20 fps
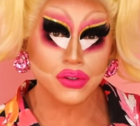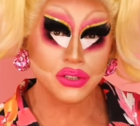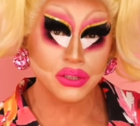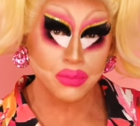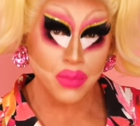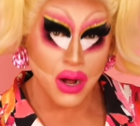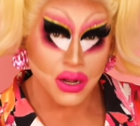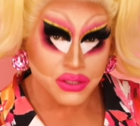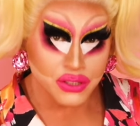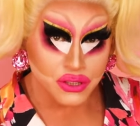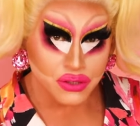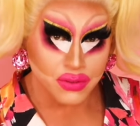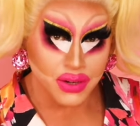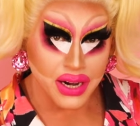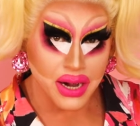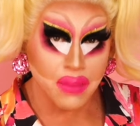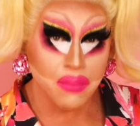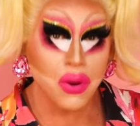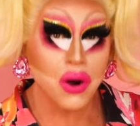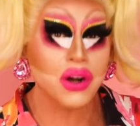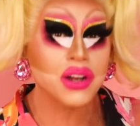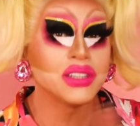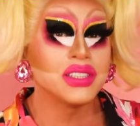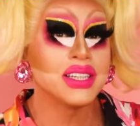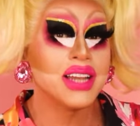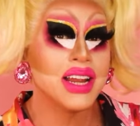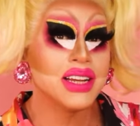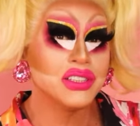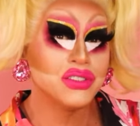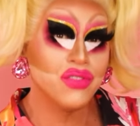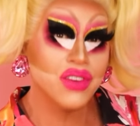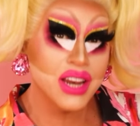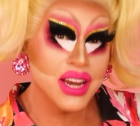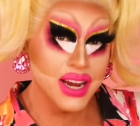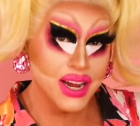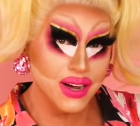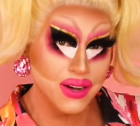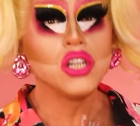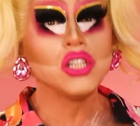sponsoring part of today's video.